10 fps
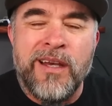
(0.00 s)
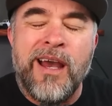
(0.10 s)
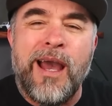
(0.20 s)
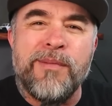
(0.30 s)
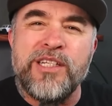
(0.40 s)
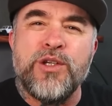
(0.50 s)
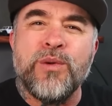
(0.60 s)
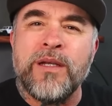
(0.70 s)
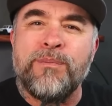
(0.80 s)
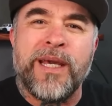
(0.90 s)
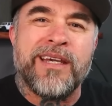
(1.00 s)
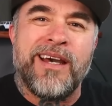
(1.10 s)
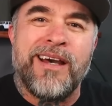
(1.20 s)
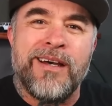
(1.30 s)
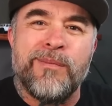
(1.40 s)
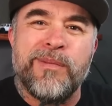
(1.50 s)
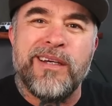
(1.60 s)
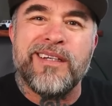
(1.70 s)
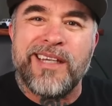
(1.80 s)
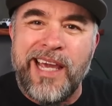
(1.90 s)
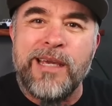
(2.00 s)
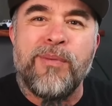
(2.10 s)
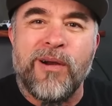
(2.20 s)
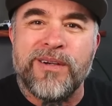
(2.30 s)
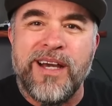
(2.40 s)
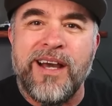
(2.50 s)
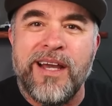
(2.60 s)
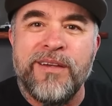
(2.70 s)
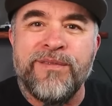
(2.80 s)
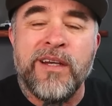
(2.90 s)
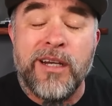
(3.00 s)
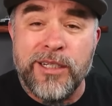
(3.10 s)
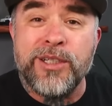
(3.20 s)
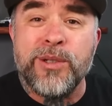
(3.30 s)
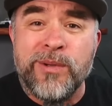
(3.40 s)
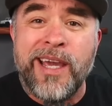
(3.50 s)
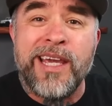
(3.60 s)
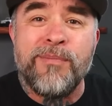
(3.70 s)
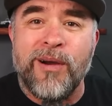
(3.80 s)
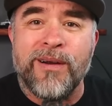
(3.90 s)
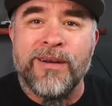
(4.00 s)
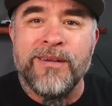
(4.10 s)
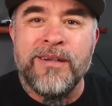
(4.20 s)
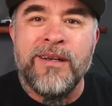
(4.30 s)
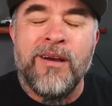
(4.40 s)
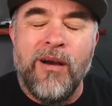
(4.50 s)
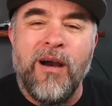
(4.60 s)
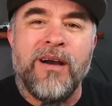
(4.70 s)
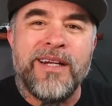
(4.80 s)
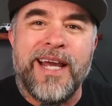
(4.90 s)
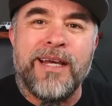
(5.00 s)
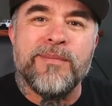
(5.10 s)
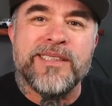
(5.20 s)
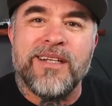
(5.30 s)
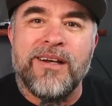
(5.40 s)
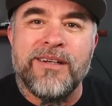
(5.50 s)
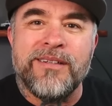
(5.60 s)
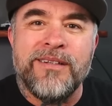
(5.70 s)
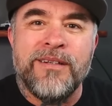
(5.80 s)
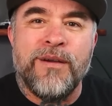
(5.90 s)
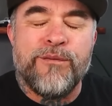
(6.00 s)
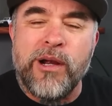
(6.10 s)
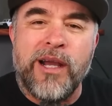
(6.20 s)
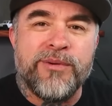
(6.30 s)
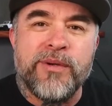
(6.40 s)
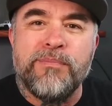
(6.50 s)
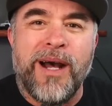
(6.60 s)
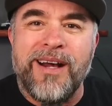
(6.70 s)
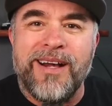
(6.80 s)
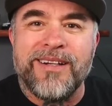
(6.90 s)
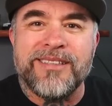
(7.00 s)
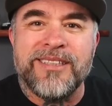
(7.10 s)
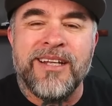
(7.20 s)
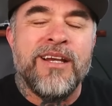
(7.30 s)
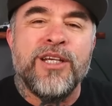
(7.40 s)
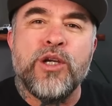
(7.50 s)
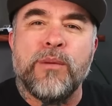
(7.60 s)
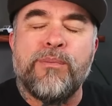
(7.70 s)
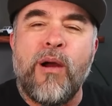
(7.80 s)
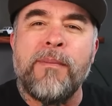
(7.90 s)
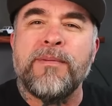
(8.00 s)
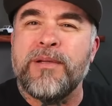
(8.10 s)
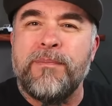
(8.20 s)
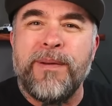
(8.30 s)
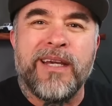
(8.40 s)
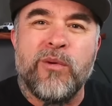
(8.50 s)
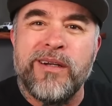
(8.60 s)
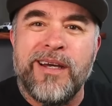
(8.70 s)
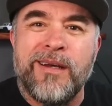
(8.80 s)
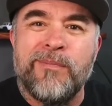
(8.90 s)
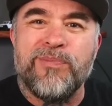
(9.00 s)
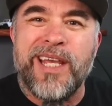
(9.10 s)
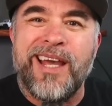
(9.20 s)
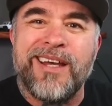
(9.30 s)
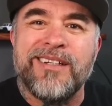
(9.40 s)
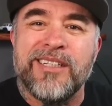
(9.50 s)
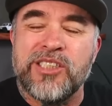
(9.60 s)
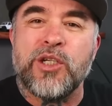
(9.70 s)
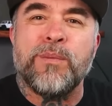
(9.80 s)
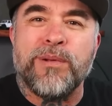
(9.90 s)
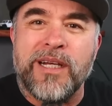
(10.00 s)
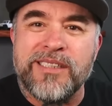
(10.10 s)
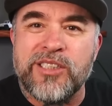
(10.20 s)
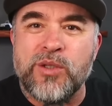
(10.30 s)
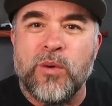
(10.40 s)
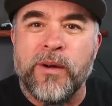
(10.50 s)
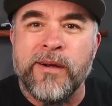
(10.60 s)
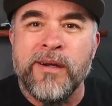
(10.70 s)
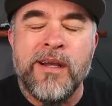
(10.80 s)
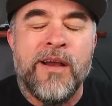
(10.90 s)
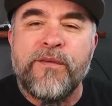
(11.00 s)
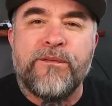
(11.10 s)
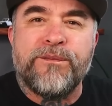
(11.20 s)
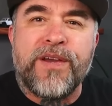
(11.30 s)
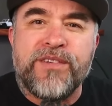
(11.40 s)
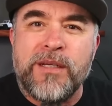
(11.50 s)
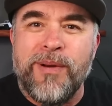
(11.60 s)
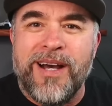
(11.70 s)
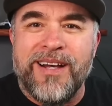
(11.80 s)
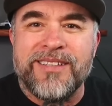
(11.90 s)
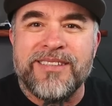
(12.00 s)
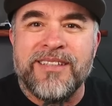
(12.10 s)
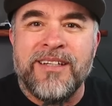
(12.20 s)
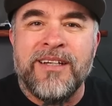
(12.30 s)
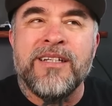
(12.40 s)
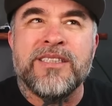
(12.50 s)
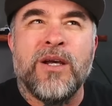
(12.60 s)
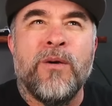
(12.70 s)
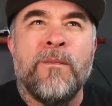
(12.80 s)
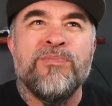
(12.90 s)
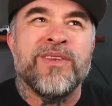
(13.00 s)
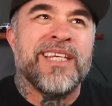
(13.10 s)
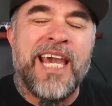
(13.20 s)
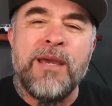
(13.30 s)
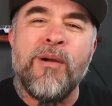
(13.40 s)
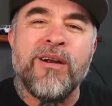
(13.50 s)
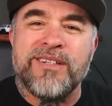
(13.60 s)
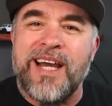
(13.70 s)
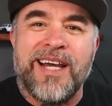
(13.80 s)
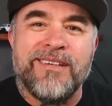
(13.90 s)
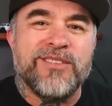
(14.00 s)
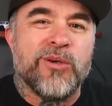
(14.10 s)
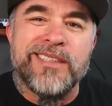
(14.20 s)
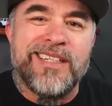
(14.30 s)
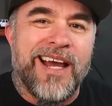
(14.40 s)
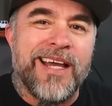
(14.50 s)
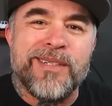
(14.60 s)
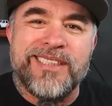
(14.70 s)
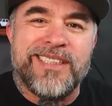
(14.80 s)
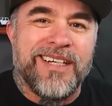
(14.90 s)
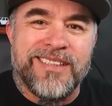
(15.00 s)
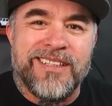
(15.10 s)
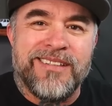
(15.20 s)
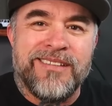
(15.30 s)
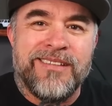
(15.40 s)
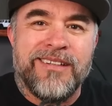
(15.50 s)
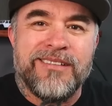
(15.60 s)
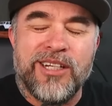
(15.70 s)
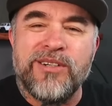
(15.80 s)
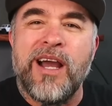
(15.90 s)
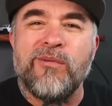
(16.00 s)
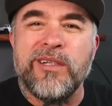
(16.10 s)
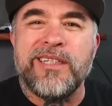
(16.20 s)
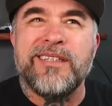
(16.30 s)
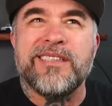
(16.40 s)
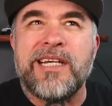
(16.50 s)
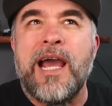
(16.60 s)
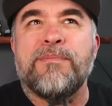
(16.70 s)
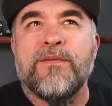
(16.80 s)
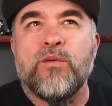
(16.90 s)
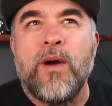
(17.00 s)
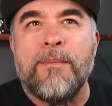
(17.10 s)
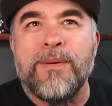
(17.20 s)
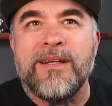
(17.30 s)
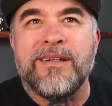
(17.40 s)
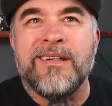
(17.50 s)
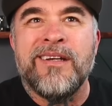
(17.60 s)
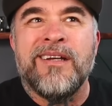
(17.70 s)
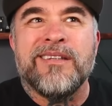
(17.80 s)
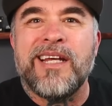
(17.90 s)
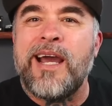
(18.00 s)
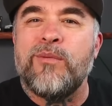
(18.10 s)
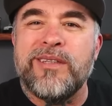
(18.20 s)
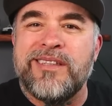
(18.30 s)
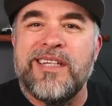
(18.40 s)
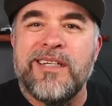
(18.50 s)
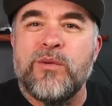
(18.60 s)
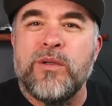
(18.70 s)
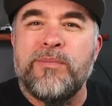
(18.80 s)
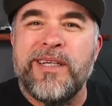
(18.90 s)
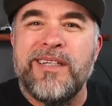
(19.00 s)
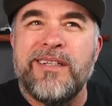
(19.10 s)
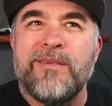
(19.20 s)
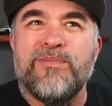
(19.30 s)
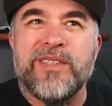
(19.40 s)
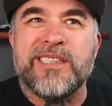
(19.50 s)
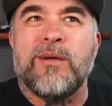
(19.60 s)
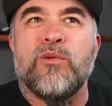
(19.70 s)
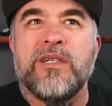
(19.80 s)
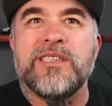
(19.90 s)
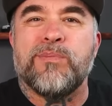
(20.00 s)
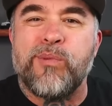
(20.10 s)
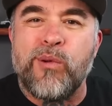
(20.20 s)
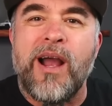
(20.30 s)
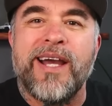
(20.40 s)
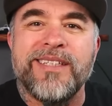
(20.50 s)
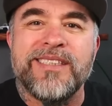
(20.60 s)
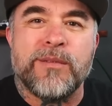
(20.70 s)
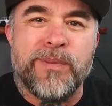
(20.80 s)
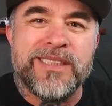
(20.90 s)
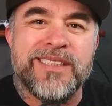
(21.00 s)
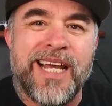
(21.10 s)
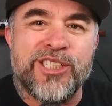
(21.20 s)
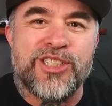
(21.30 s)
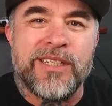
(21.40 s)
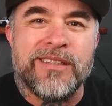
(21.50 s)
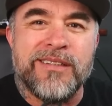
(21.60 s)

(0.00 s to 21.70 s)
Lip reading: I mean, you can pick up a K-bar knife, a new K-bar, on Amazon for $100. You could probably pick one up at a surplus store for $50. So K-bar knives are a dime a dozen. They're not really the type of weapon that I would think would be someone's prized possession.